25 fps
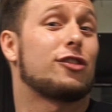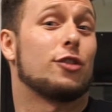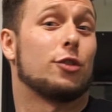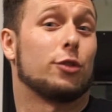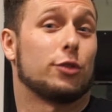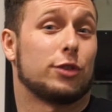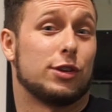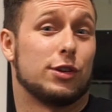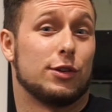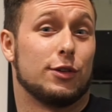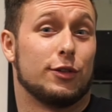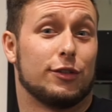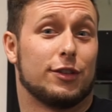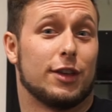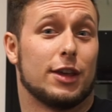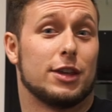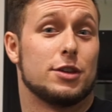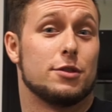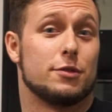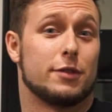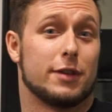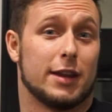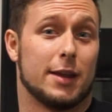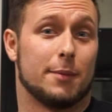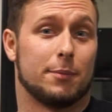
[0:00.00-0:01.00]
cues that you
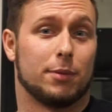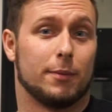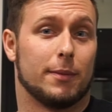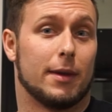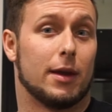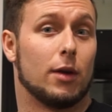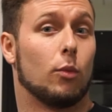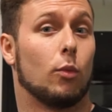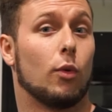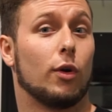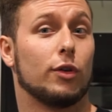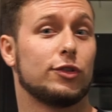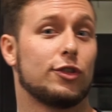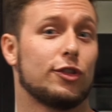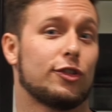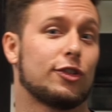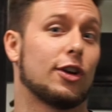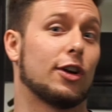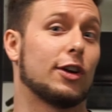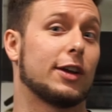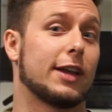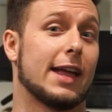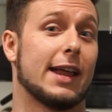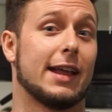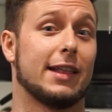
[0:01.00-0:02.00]
can implement once you
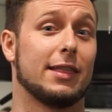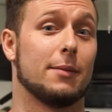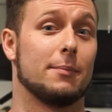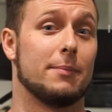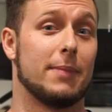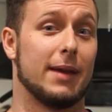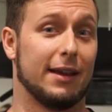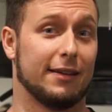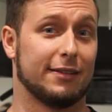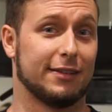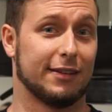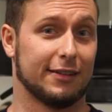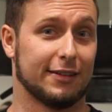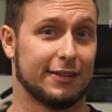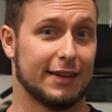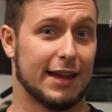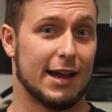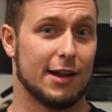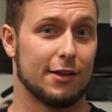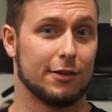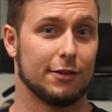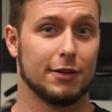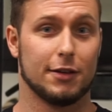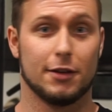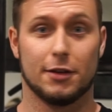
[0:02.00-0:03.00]
start getting the basics down.
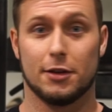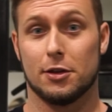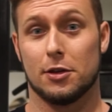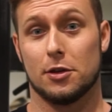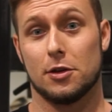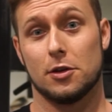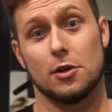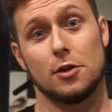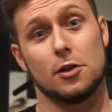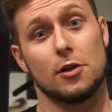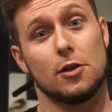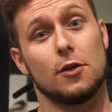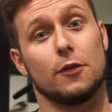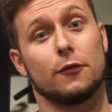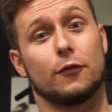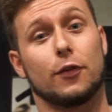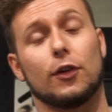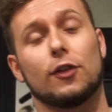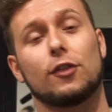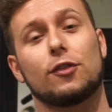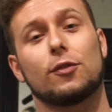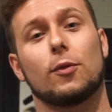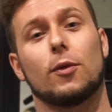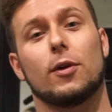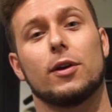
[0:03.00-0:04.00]

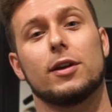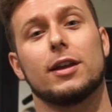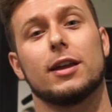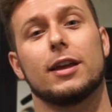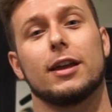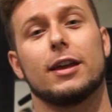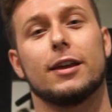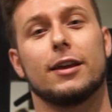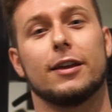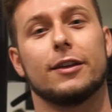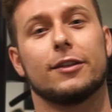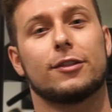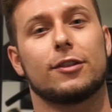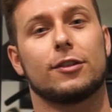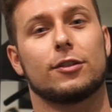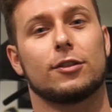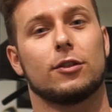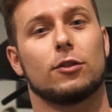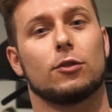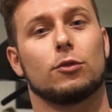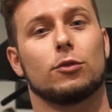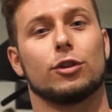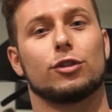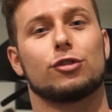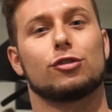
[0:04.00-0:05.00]
First one is
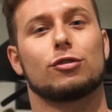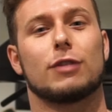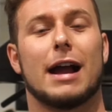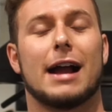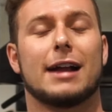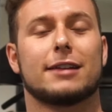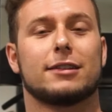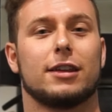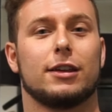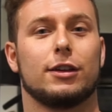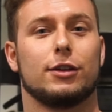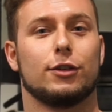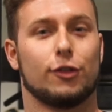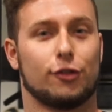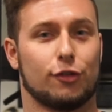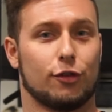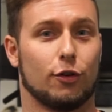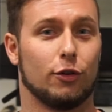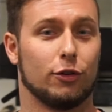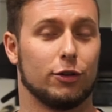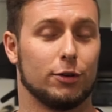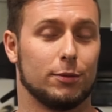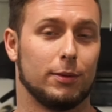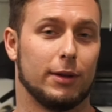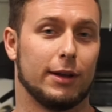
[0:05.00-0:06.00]
retracting your
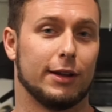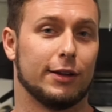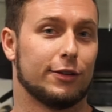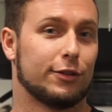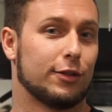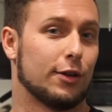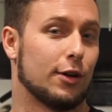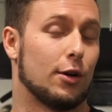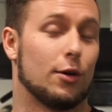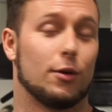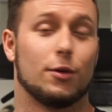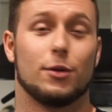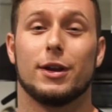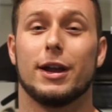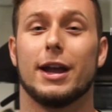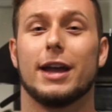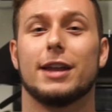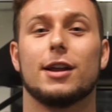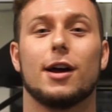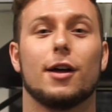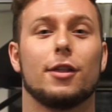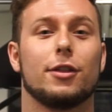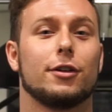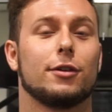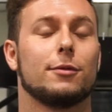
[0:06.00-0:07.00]
shoulder blades. So, in
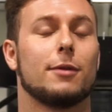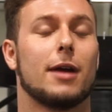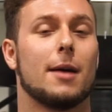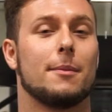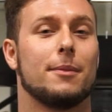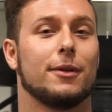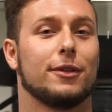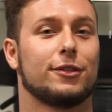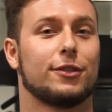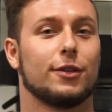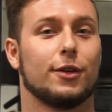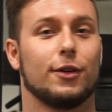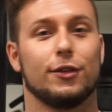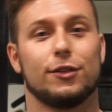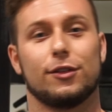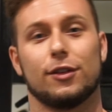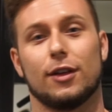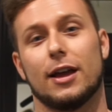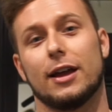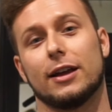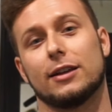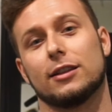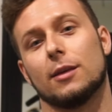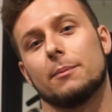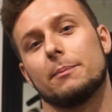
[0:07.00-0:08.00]
other episodes
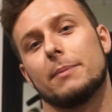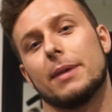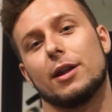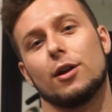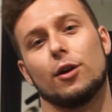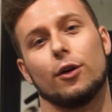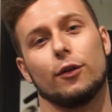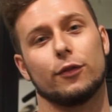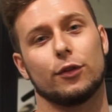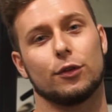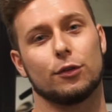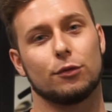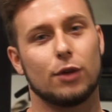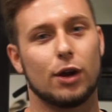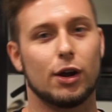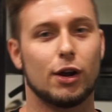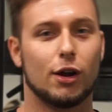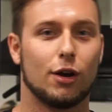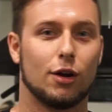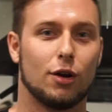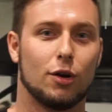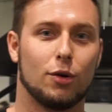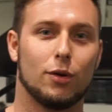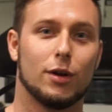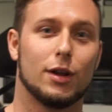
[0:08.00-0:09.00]
like the bent over
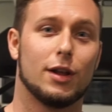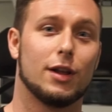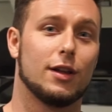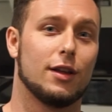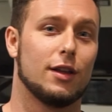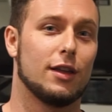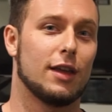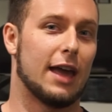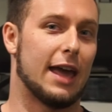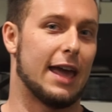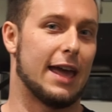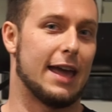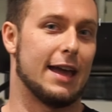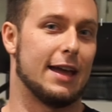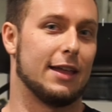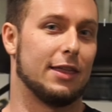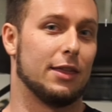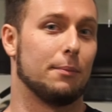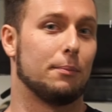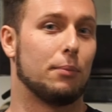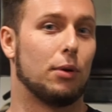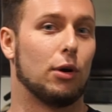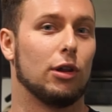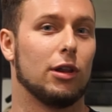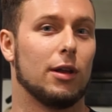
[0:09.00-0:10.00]
row and the
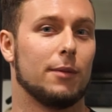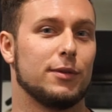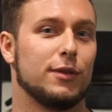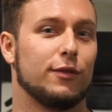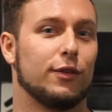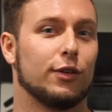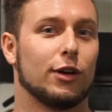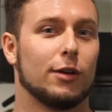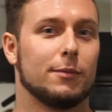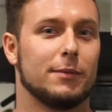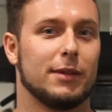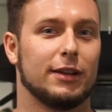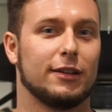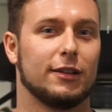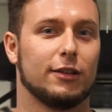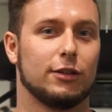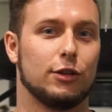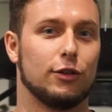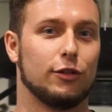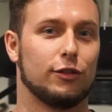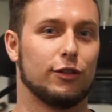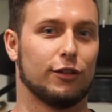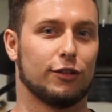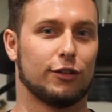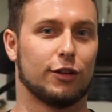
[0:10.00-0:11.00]
pull up, you've heard me
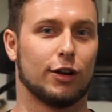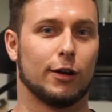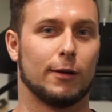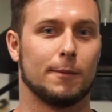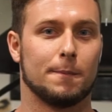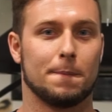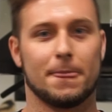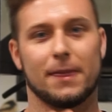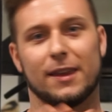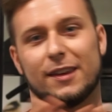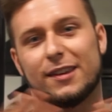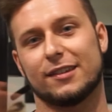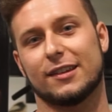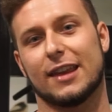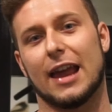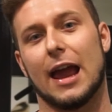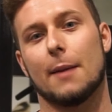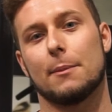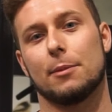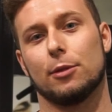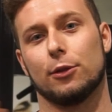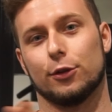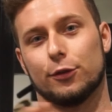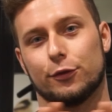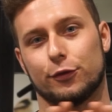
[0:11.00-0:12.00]
use this term
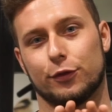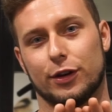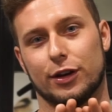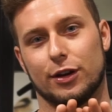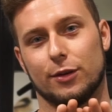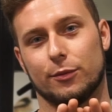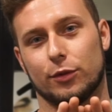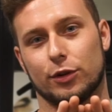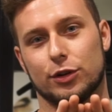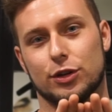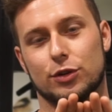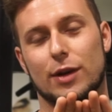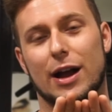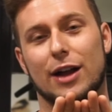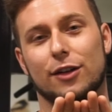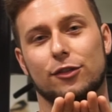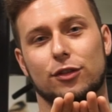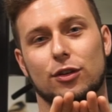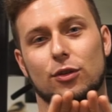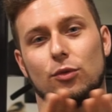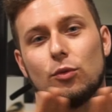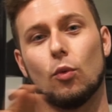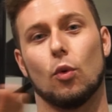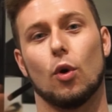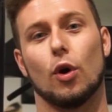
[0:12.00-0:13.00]
scapular freedom, where you
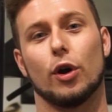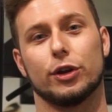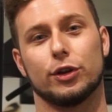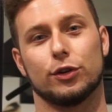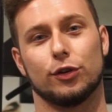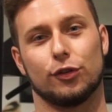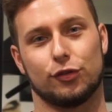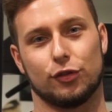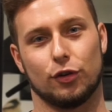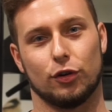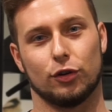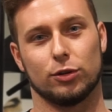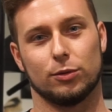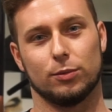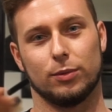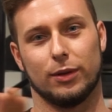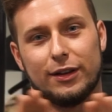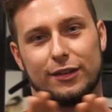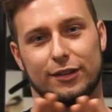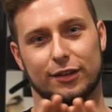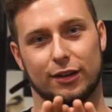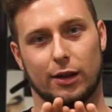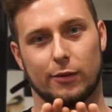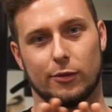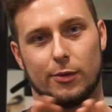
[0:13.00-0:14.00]
actually want your shoulder blades
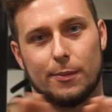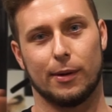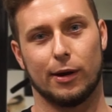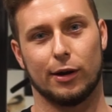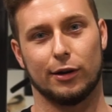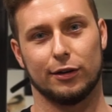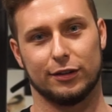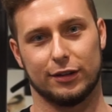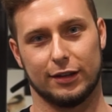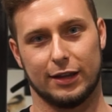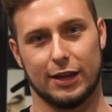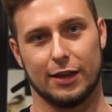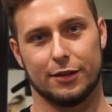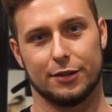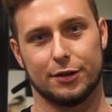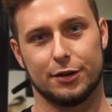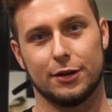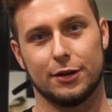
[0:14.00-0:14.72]
to come apart and together.